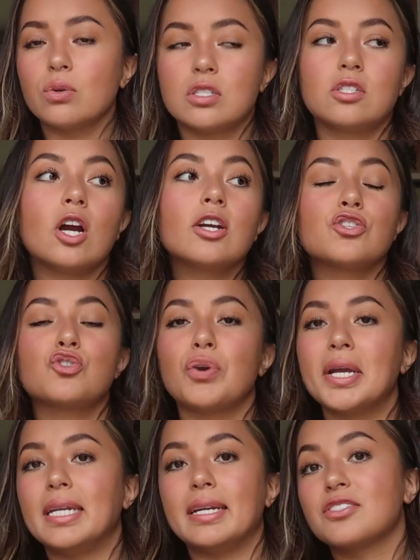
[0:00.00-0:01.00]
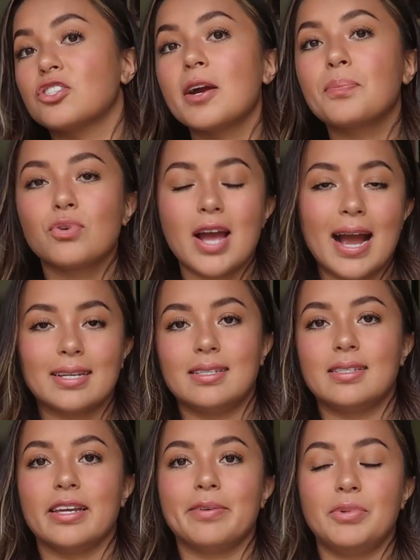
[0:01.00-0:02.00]
Start training, start
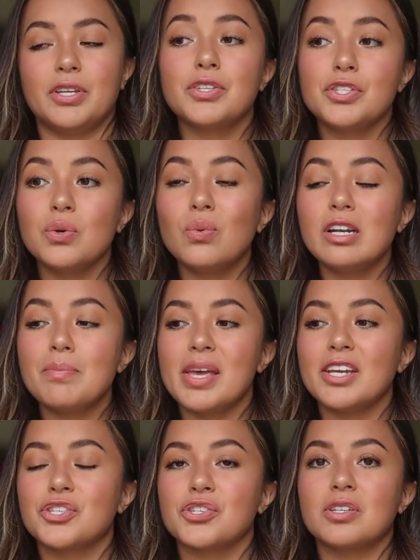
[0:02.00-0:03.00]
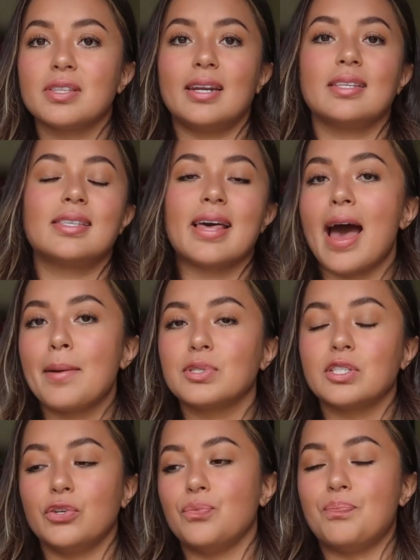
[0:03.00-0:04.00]
practicing, because you want to make sure that it's the
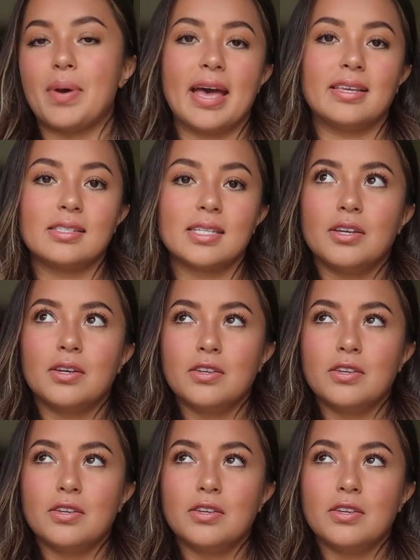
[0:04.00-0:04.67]
absolute best.